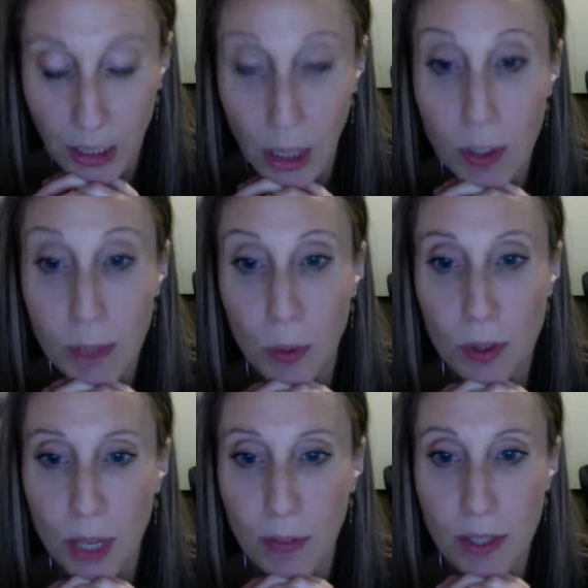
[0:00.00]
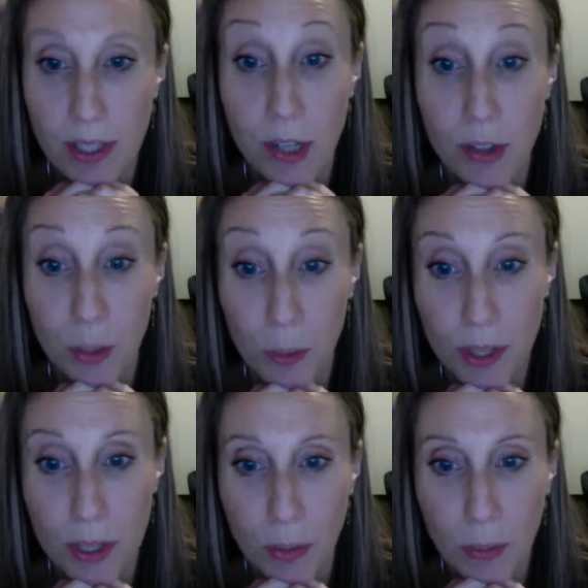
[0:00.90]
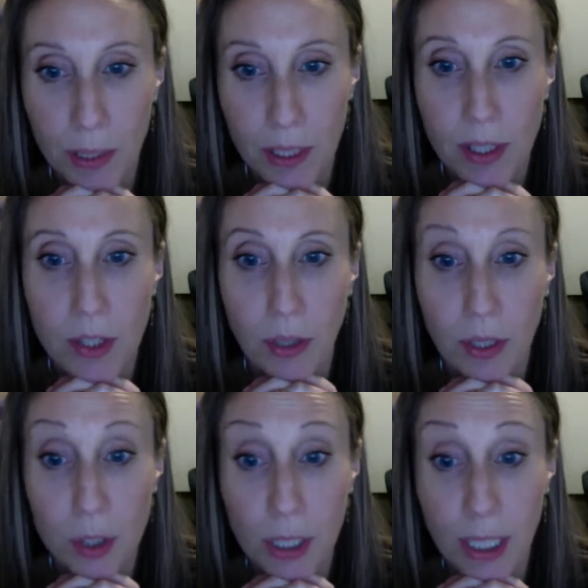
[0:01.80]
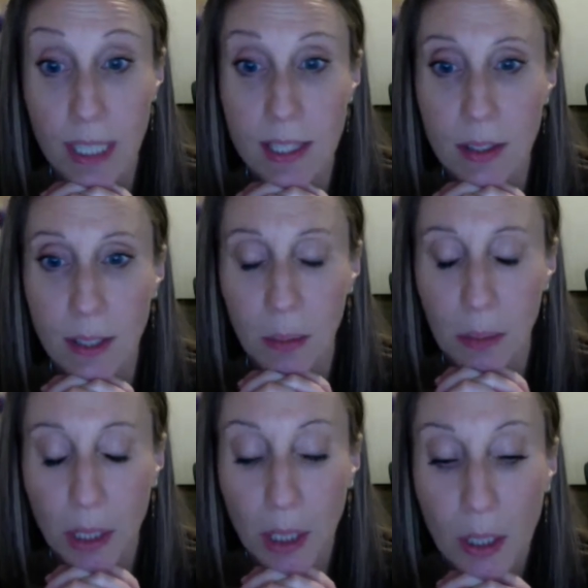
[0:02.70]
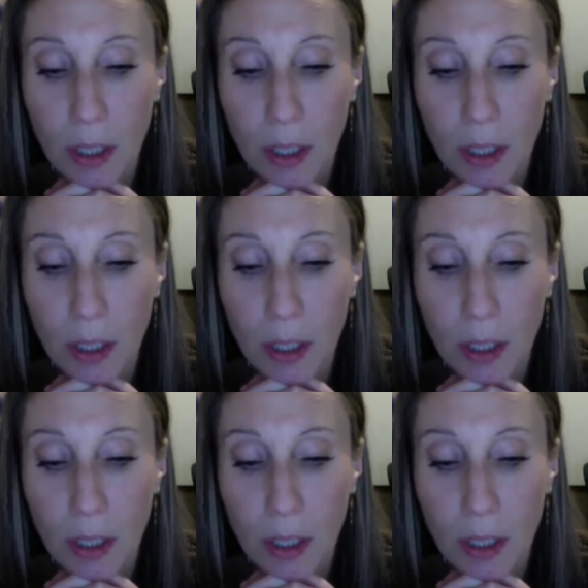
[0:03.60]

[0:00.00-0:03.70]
I was supposed to have a session with this woman in Israel and she canceled on me.